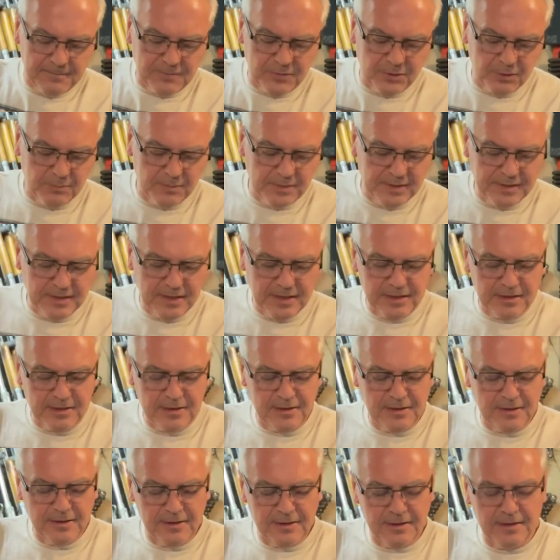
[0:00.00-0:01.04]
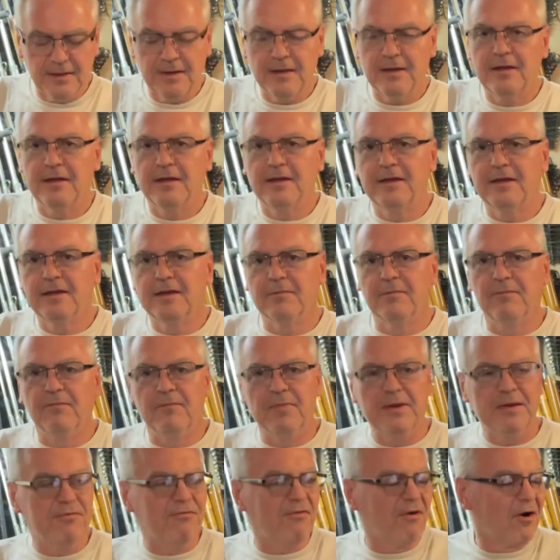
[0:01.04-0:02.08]
You'll be
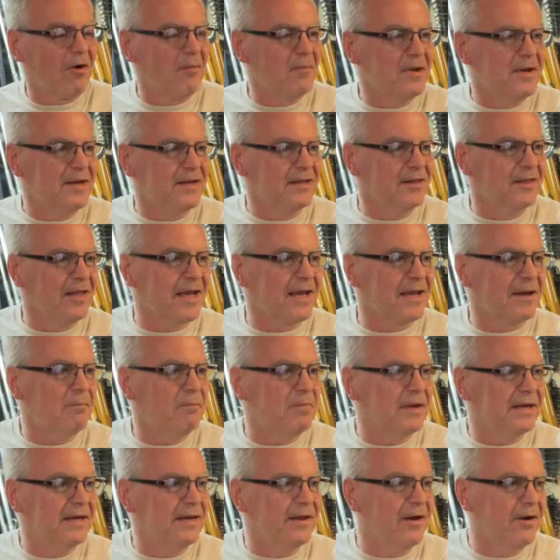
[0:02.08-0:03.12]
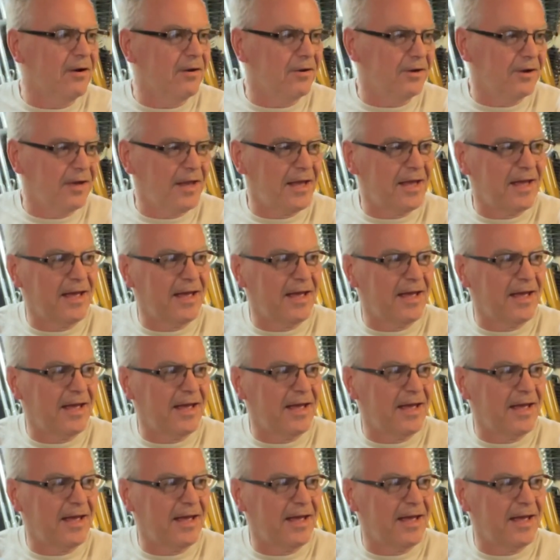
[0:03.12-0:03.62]
be varminting like a big dog.